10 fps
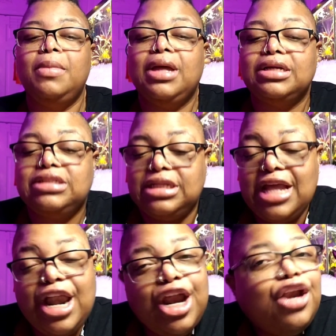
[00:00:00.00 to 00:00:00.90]
Because
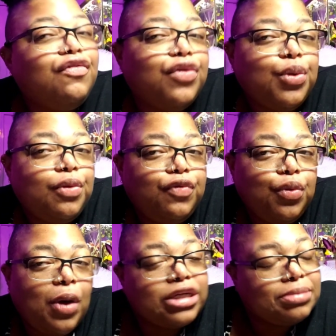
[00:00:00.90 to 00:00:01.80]
in that interview, if
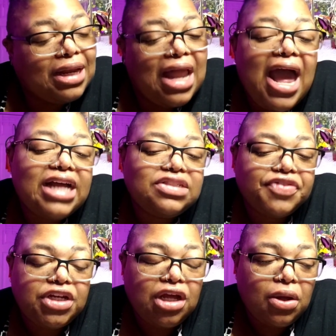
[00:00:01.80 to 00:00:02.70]
you watch my last
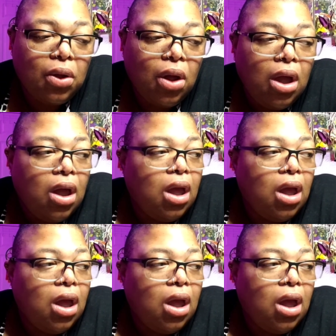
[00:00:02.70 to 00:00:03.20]
video,